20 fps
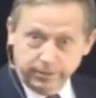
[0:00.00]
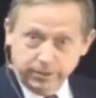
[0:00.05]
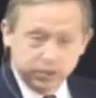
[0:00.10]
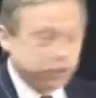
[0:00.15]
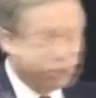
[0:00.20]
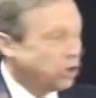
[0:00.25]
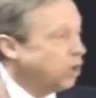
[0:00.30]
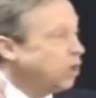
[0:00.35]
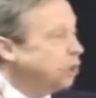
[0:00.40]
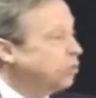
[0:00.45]

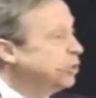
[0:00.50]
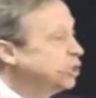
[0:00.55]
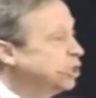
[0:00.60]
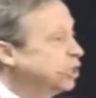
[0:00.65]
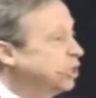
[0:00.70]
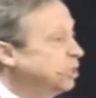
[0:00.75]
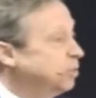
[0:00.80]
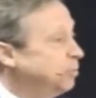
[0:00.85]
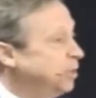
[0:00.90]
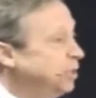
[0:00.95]
It's always
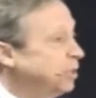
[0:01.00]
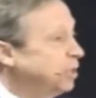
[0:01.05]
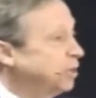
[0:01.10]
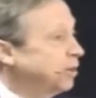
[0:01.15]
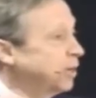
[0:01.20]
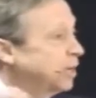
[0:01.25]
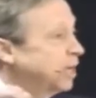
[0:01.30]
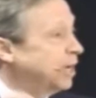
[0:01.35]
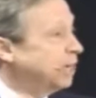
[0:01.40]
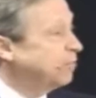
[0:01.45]
going to be
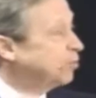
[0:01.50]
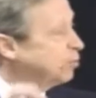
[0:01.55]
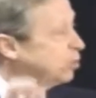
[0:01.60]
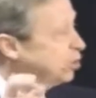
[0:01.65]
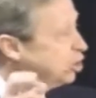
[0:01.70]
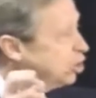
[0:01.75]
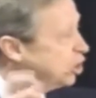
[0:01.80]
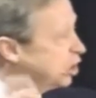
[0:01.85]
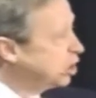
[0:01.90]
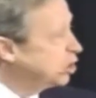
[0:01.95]
there. I have to
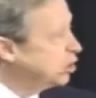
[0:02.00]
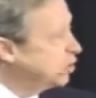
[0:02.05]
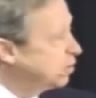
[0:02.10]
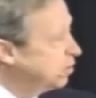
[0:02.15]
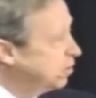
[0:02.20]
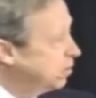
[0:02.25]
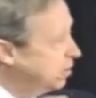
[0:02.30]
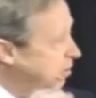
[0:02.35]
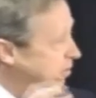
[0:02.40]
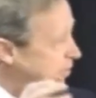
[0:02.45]
adjust
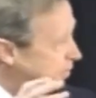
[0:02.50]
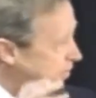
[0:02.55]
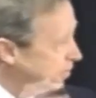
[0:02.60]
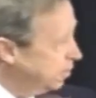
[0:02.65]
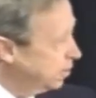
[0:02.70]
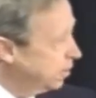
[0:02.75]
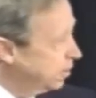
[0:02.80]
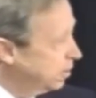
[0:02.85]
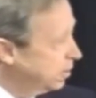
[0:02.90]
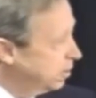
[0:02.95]

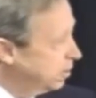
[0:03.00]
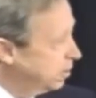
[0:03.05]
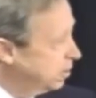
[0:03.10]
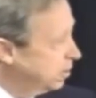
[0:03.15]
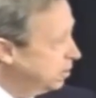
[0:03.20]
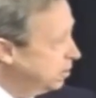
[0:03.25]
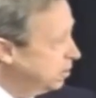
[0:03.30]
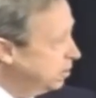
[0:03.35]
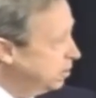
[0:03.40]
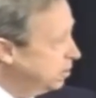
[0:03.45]
for it
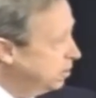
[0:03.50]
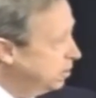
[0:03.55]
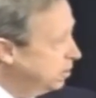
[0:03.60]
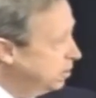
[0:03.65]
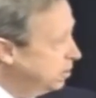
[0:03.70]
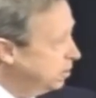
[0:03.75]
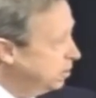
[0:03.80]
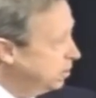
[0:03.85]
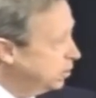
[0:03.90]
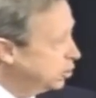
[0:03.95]

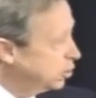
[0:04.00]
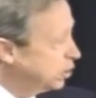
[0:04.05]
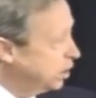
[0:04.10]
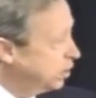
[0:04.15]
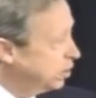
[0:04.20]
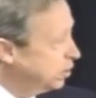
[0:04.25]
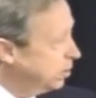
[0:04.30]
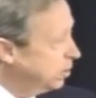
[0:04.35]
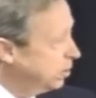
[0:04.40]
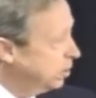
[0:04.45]
as
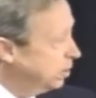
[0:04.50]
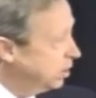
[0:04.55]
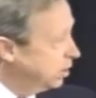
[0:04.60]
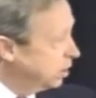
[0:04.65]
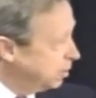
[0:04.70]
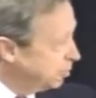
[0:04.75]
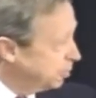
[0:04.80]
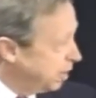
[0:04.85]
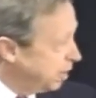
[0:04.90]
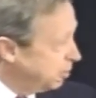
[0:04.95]
I do
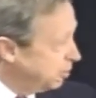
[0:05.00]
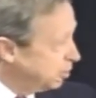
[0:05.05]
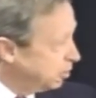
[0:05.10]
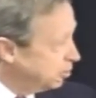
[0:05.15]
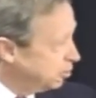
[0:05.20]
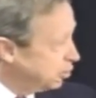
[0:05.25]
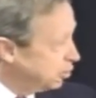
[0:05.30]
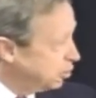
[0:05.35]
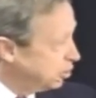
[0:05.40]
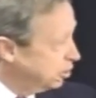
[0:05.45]
an
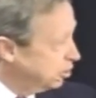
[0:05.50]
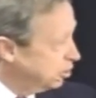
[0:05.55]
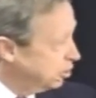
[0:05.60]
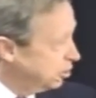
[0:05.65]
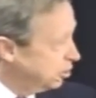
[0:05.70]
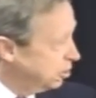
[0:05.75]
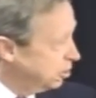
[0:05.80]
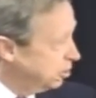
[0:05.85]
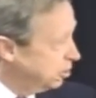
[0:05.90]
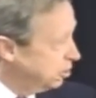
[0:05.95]
abdominal
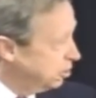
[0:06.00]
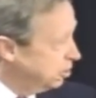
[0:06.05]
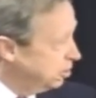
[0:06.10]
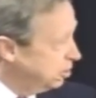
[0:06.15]
procedure.